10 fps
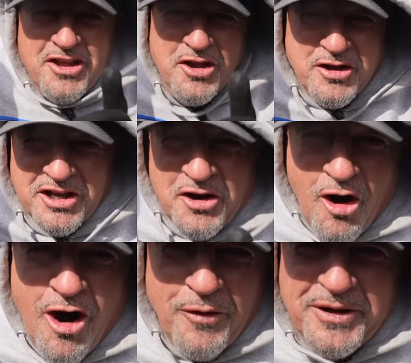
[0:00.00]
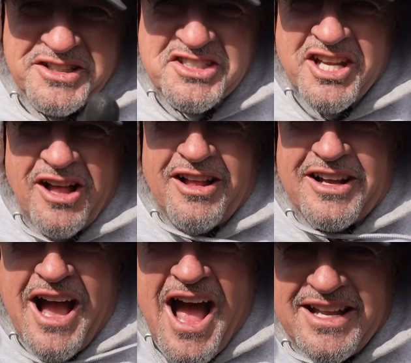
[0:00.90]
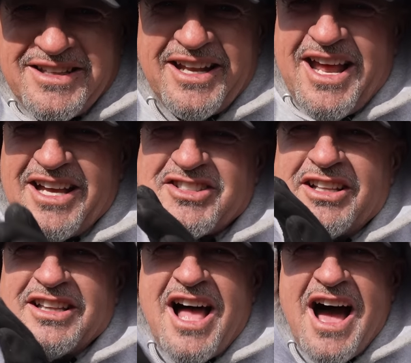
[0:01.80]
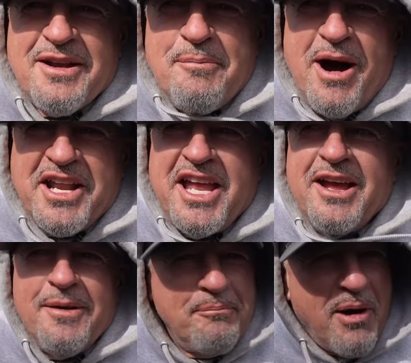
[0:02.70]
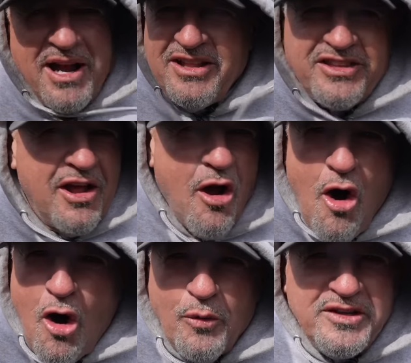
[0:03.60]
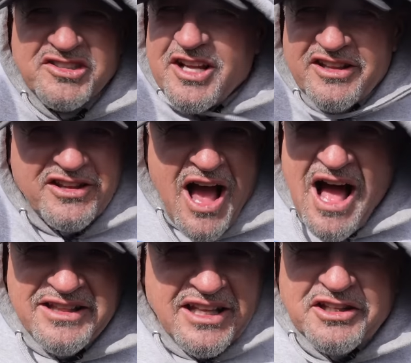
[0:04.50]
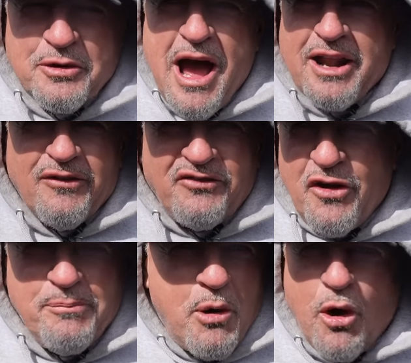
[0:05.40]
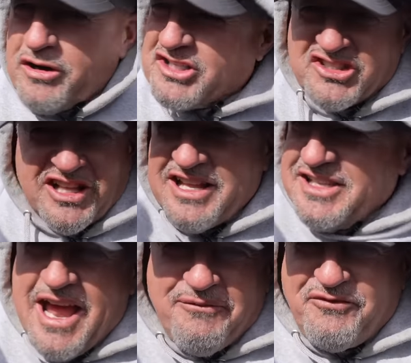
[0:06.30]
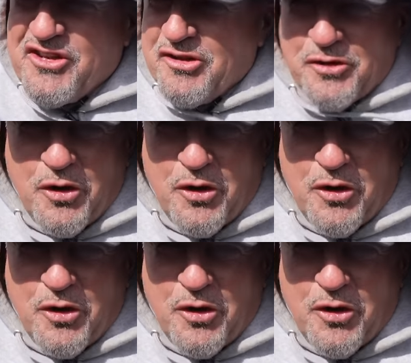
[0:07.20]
You can always tell a guy that has a lot of money by always on the throttle, full bore, just letting that fuel